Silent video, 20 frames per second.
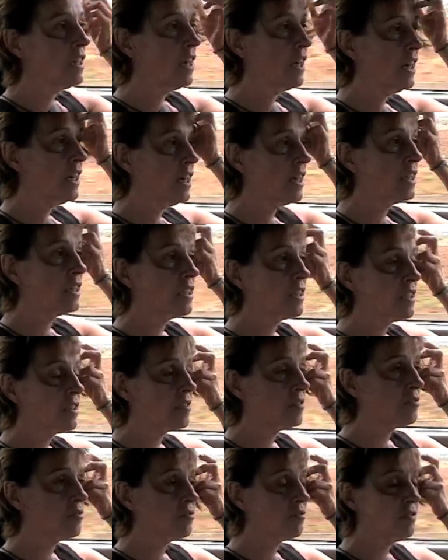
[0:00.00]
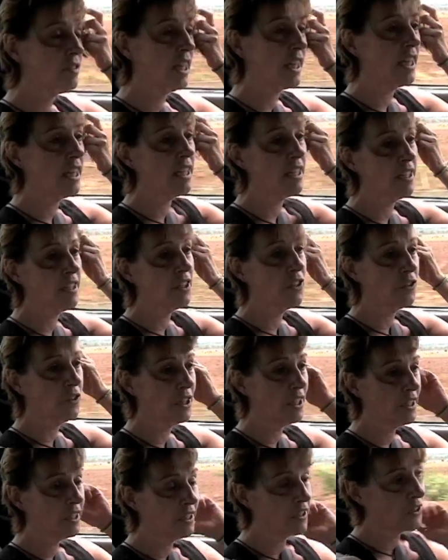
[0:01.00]
And then you
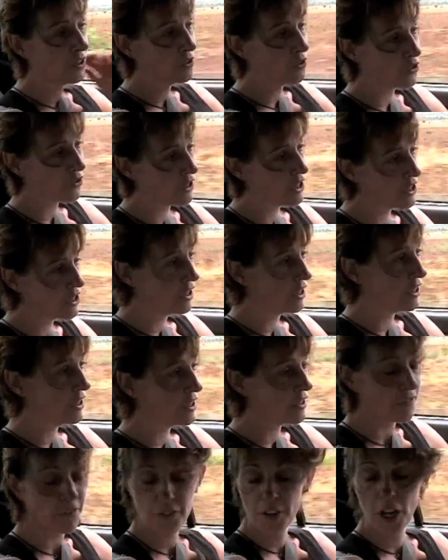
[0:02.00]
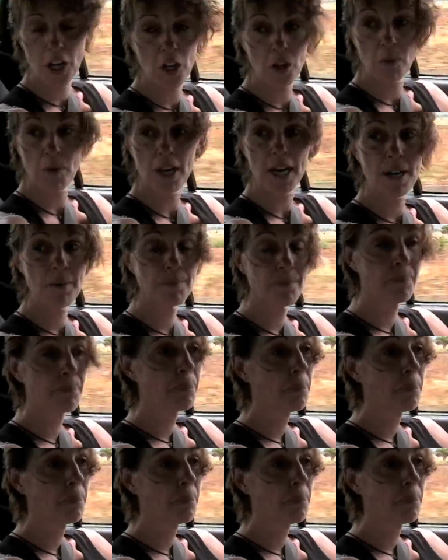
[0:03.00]
need the nutrition to follow up.